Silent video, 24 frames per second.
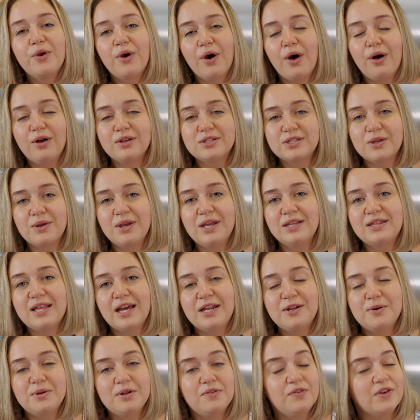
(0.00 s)
Also hit
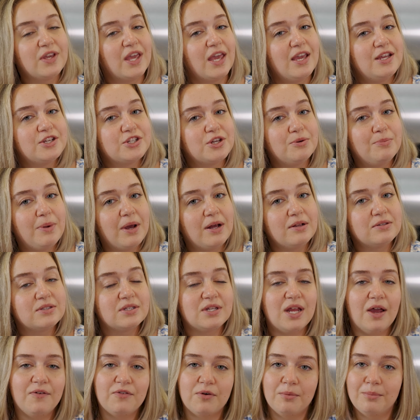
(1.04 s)
that notification bell to
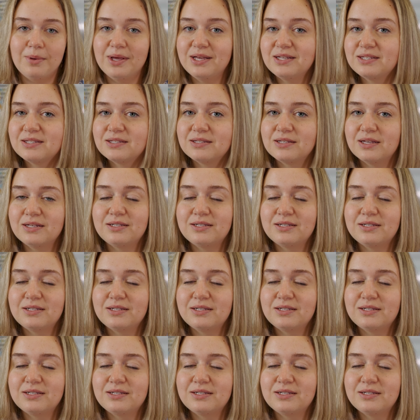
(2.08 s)
never miss